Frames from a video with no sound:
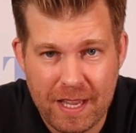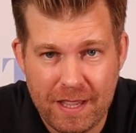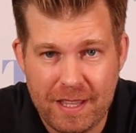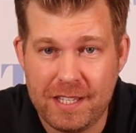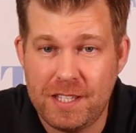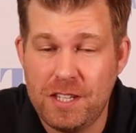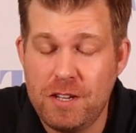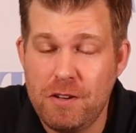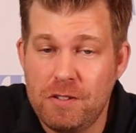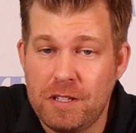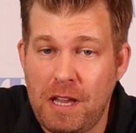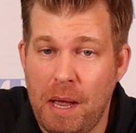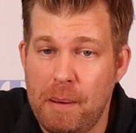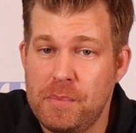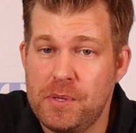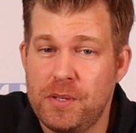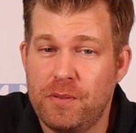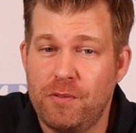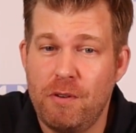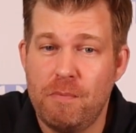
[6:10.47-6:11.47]
This news
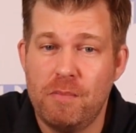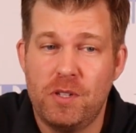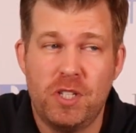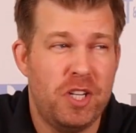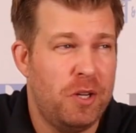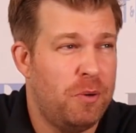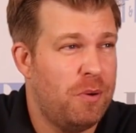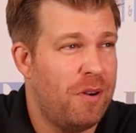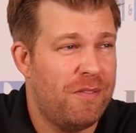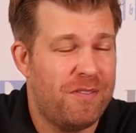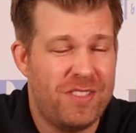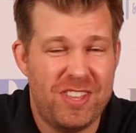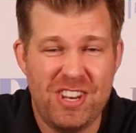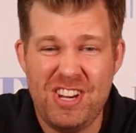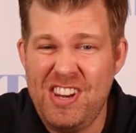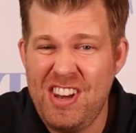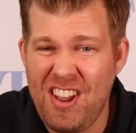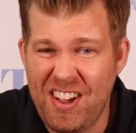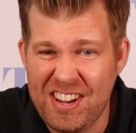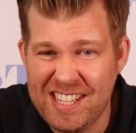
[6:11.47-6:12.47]
comes from two of the
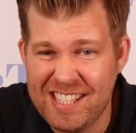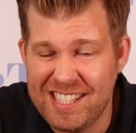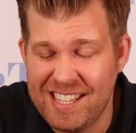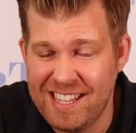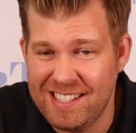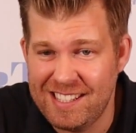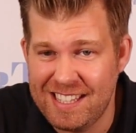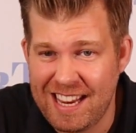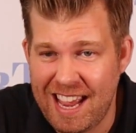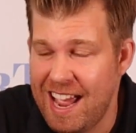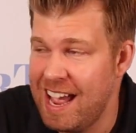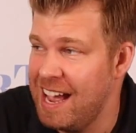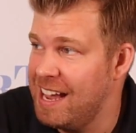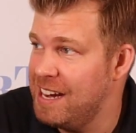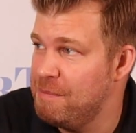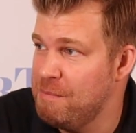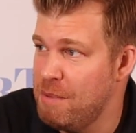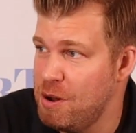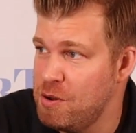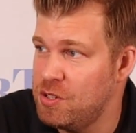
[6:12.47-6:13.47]
nicest
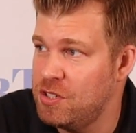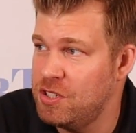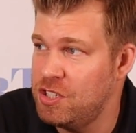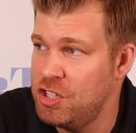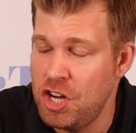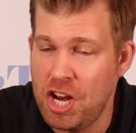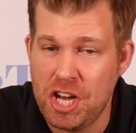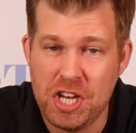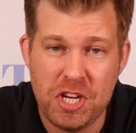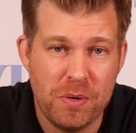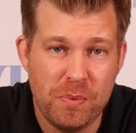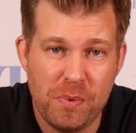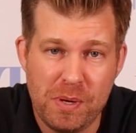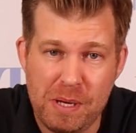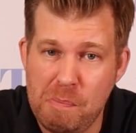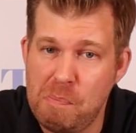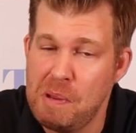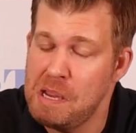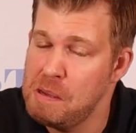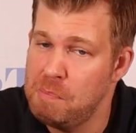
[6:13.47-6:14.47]
and most
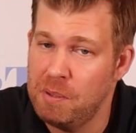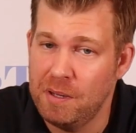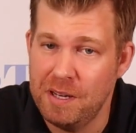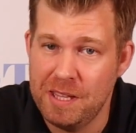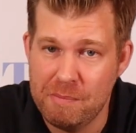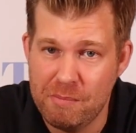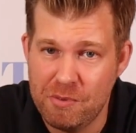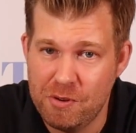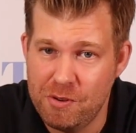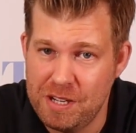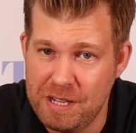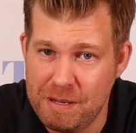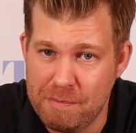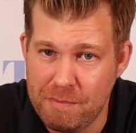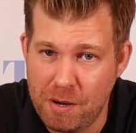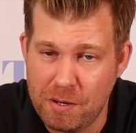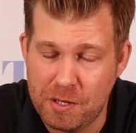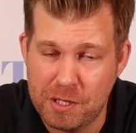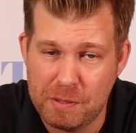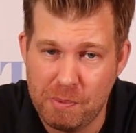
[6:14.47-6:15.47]
genuine people in the
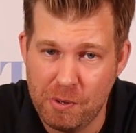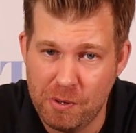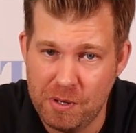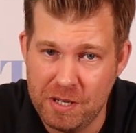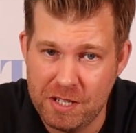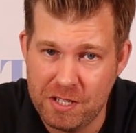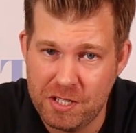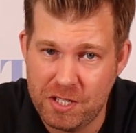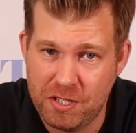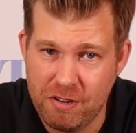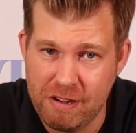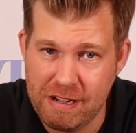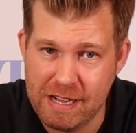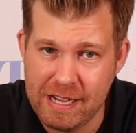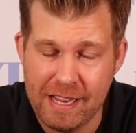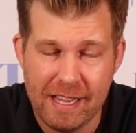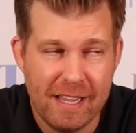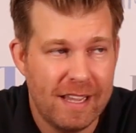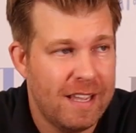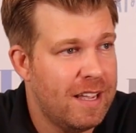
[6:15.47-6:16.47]
marine motorsport
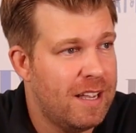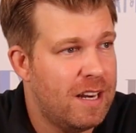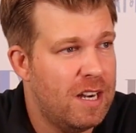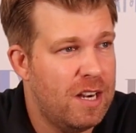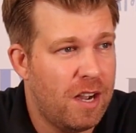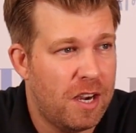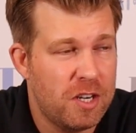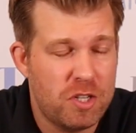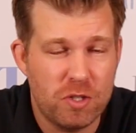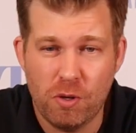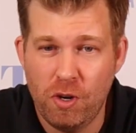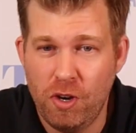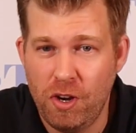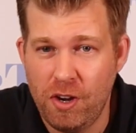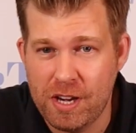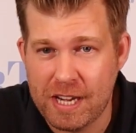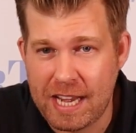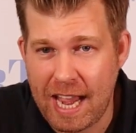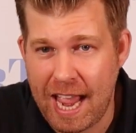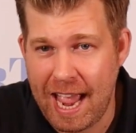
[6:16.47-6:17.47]
industry, Nigel
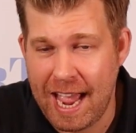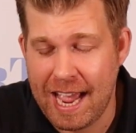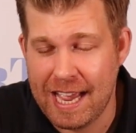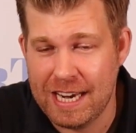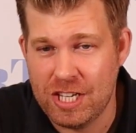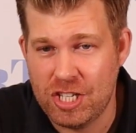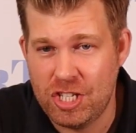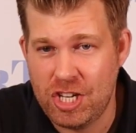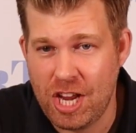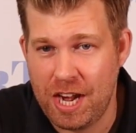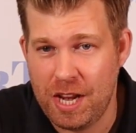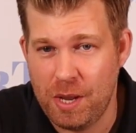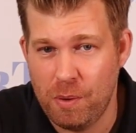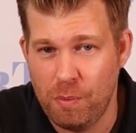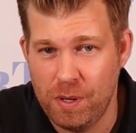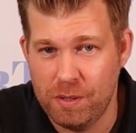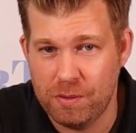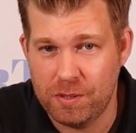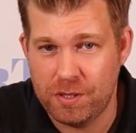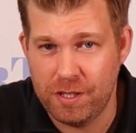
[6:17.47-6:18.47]
Hook and Janet
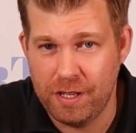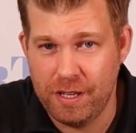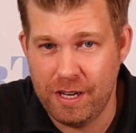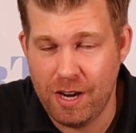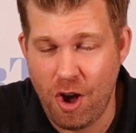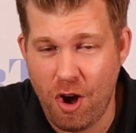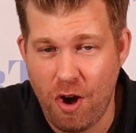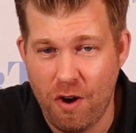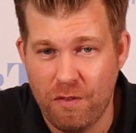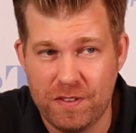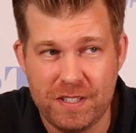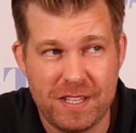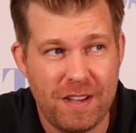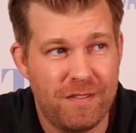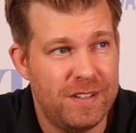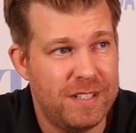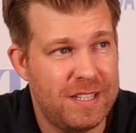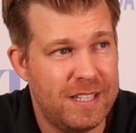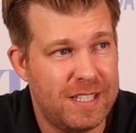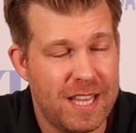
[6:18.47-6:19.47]
Wilson of
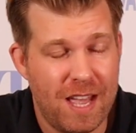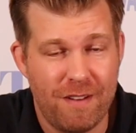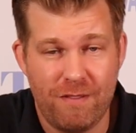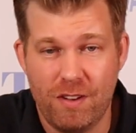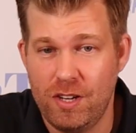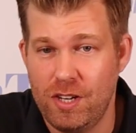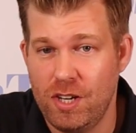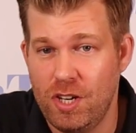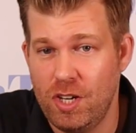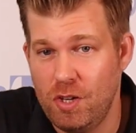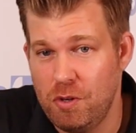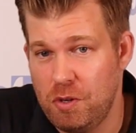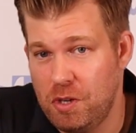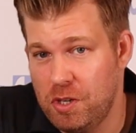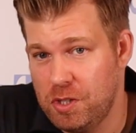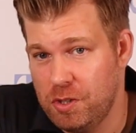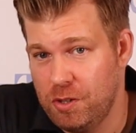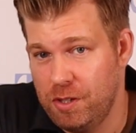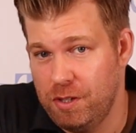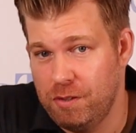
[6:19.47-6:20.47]
77
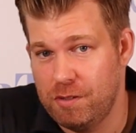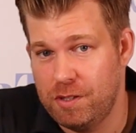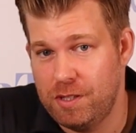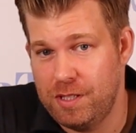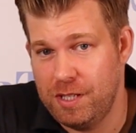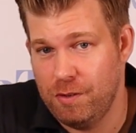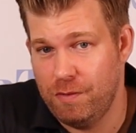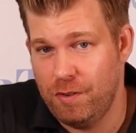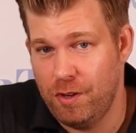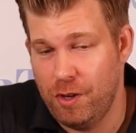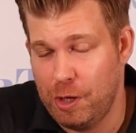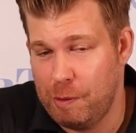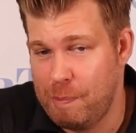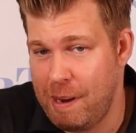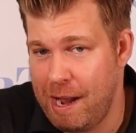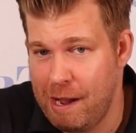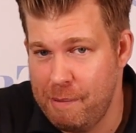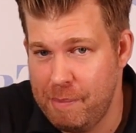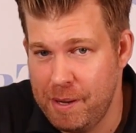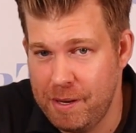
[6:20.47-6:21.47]
Lucas Oil Silverhook
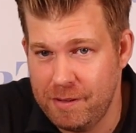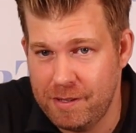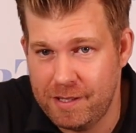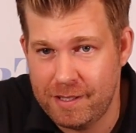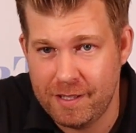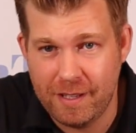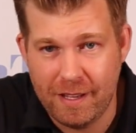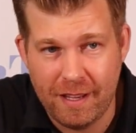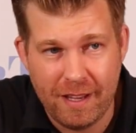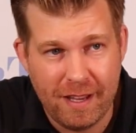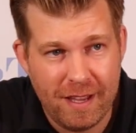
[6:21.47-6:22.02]
powerboats.